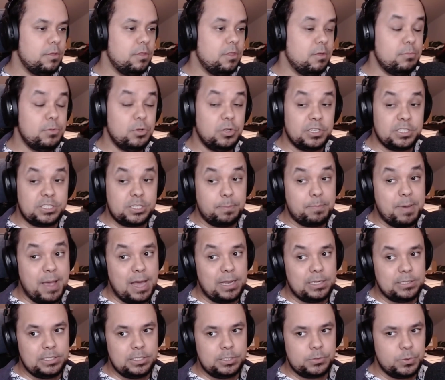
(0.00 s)
the
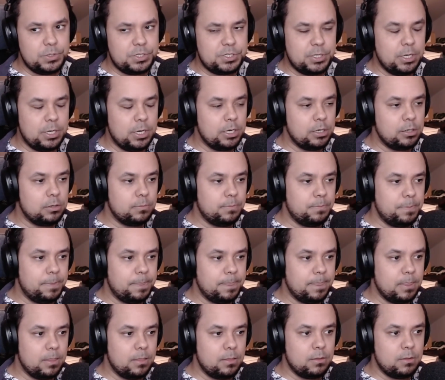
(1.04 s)
municipalities, which there
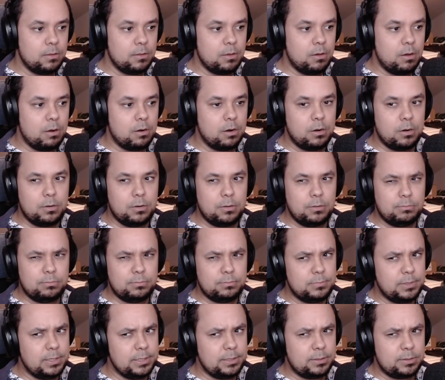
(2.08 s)
are
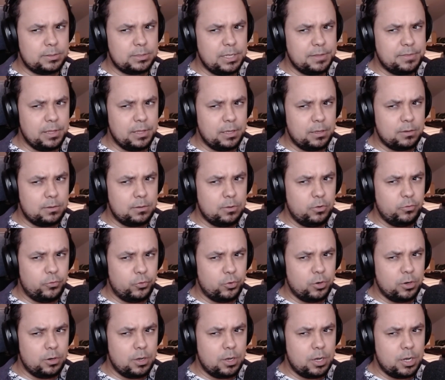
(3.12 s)
like I think
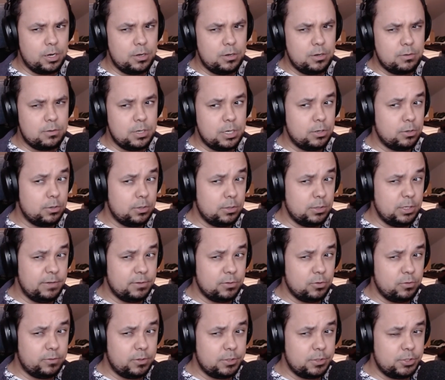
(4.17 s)
over a hundred or
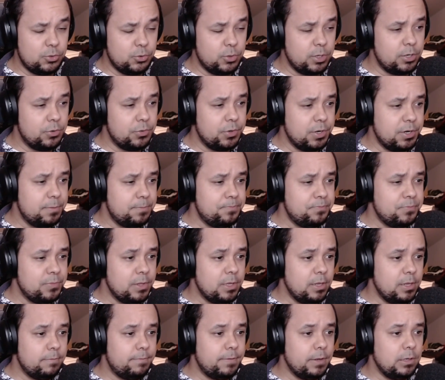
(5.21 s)
even over two hundred
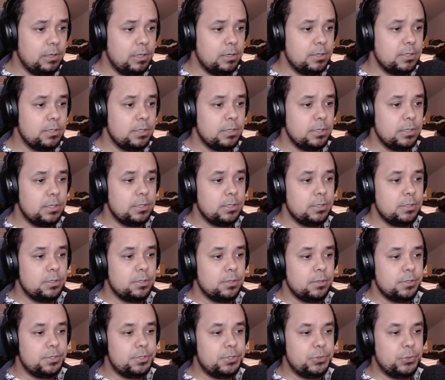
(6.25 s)
in Finland,
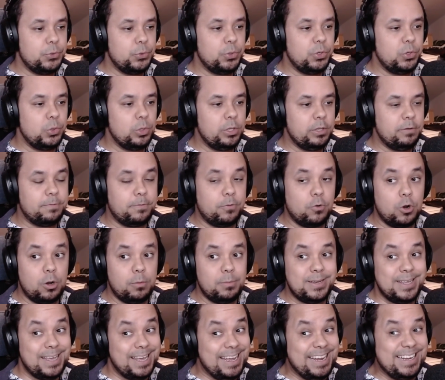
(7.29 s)
to newly
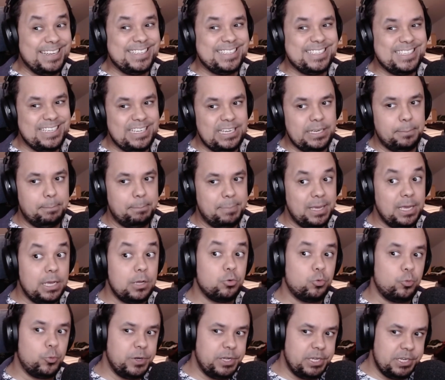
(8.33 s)
formed eighteen
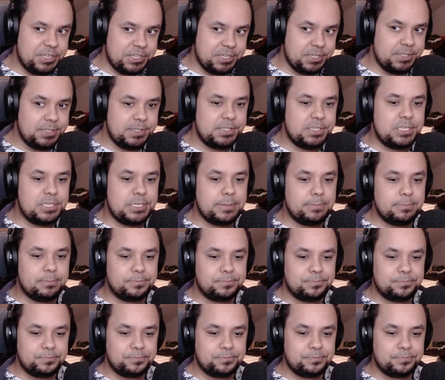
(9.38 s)
big regions.